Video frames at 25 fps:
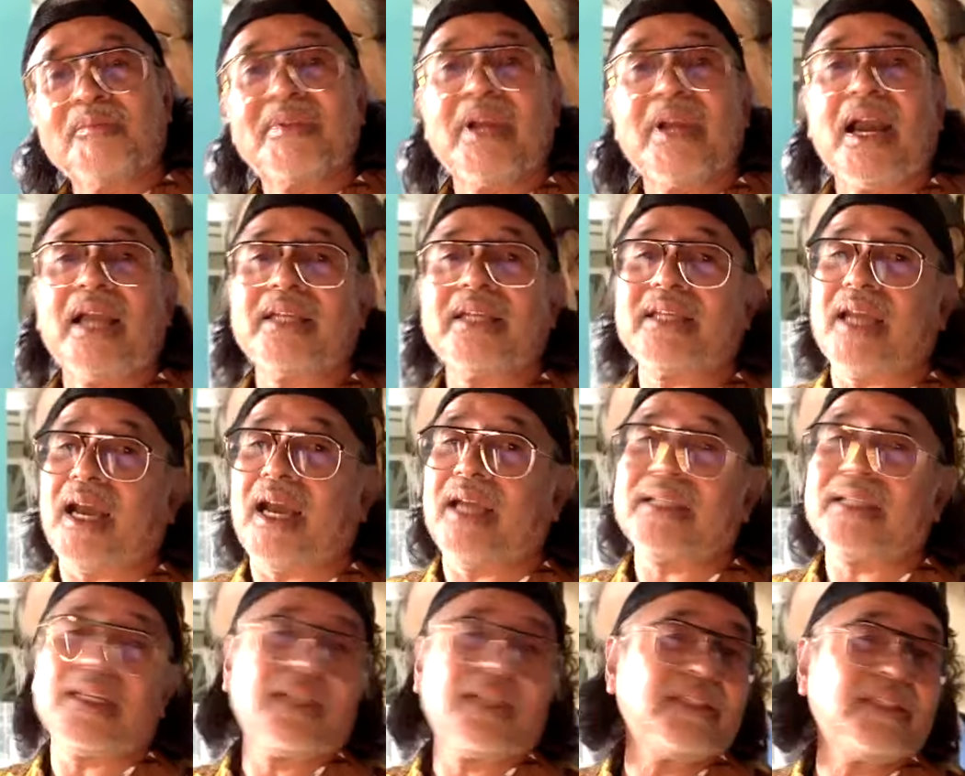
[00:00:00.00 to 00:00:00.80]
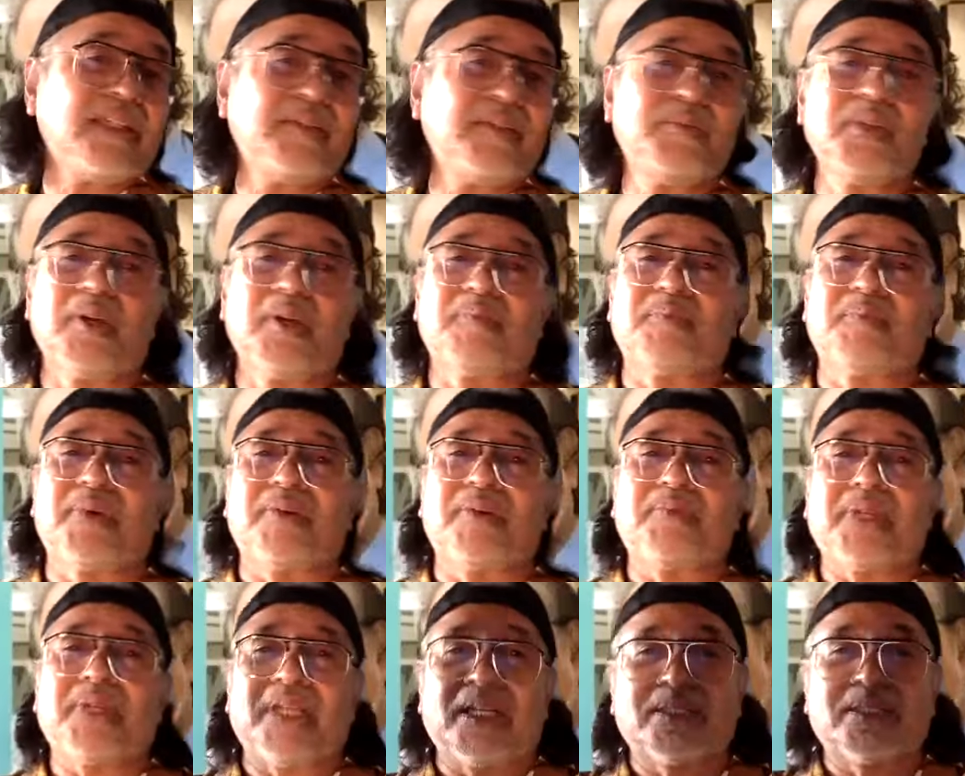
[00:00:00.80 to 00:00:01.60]
I can give you a
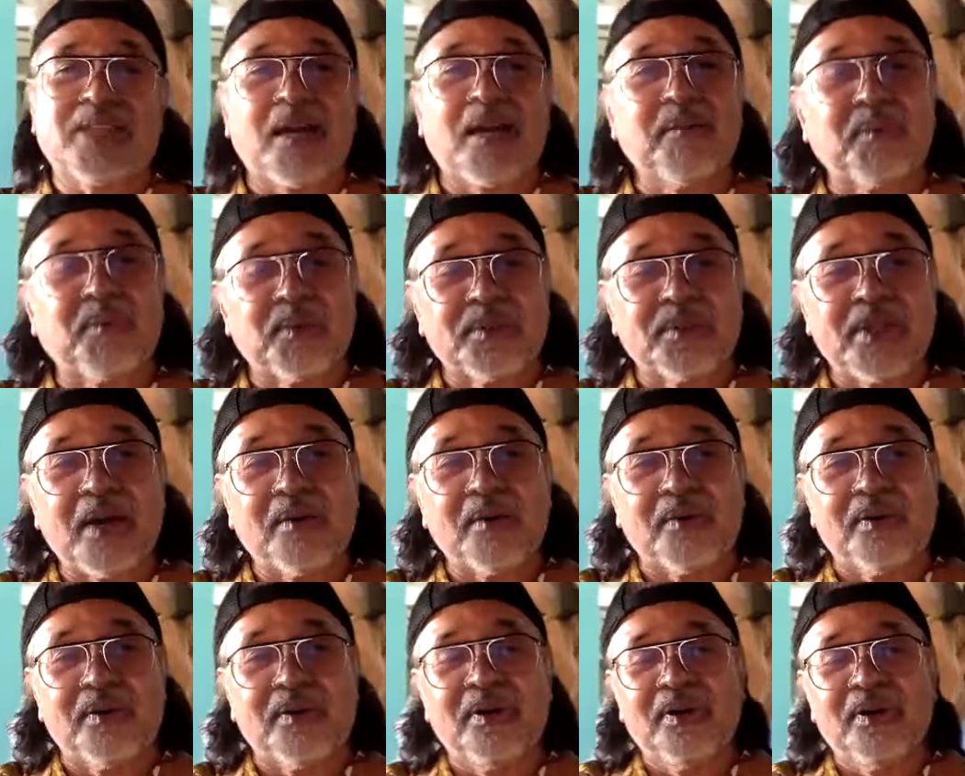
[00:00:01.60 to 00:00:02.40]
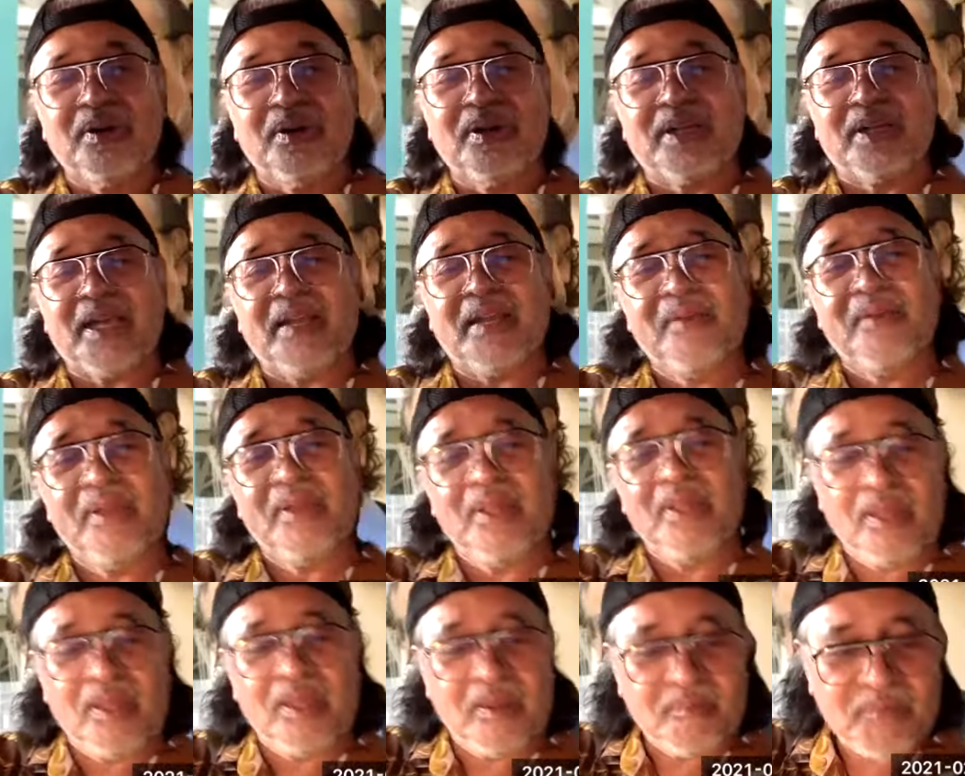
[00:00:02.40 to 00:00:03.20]
perfect example now, okay?
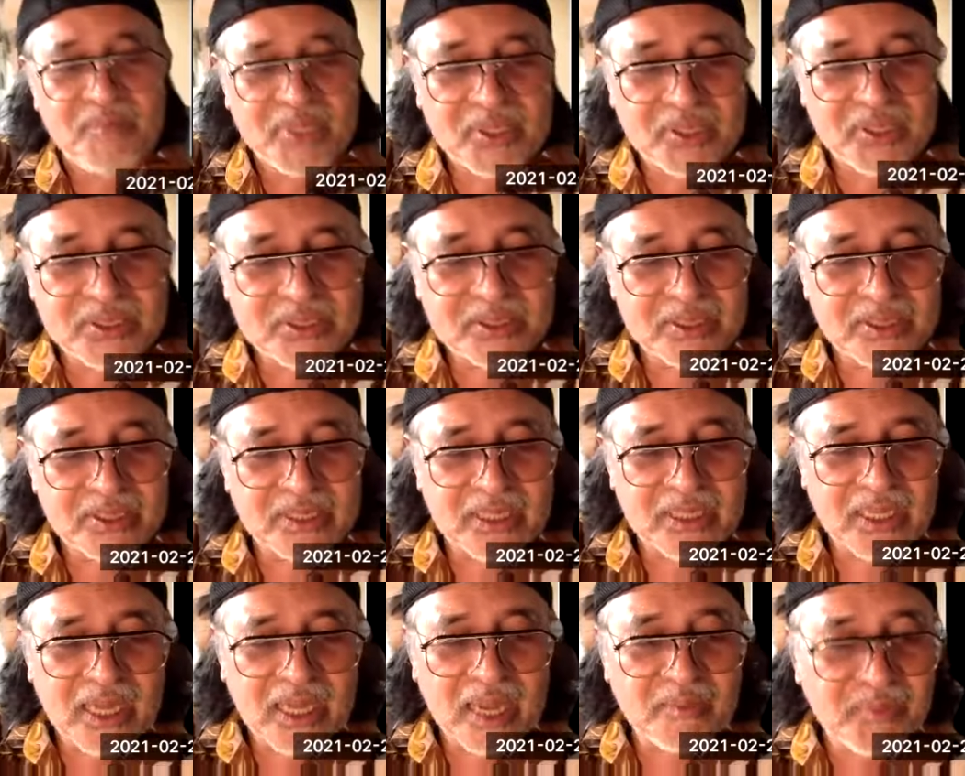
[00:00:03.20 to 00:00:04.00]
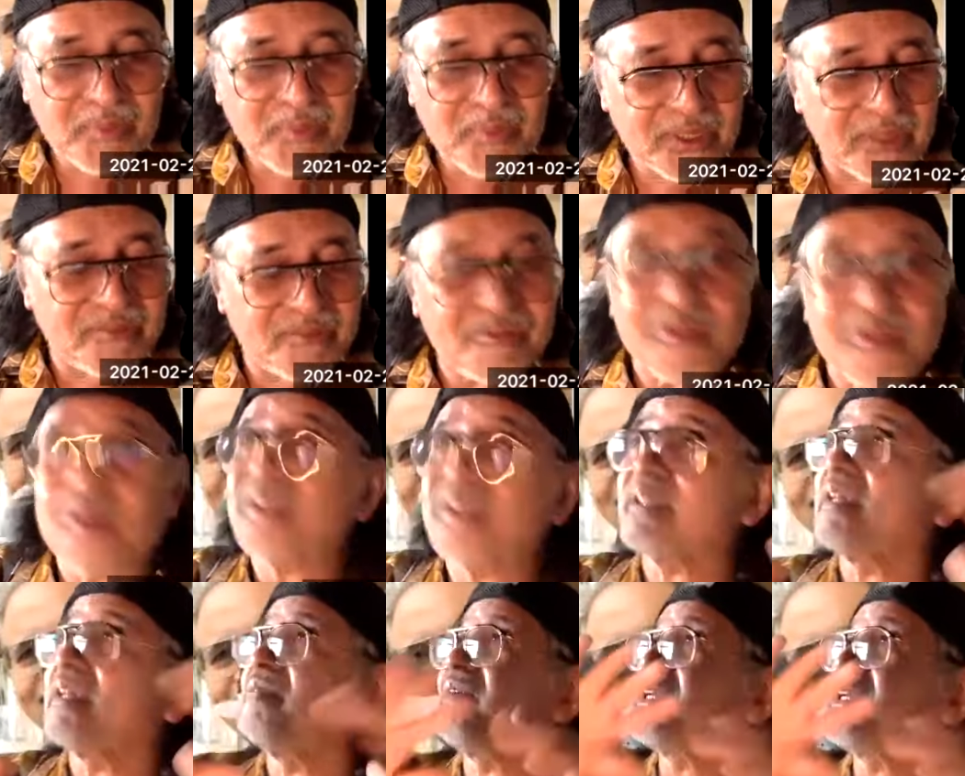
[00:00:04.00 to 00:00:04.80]
Because I'm here in
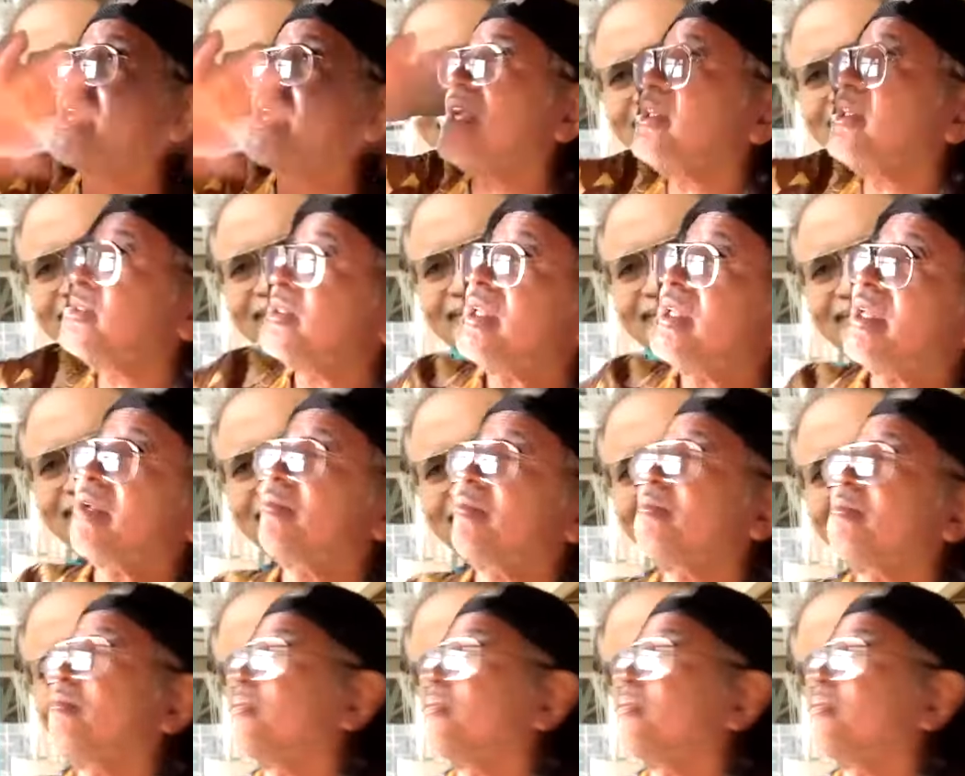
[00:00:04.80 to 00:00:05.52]
Florida vacationing.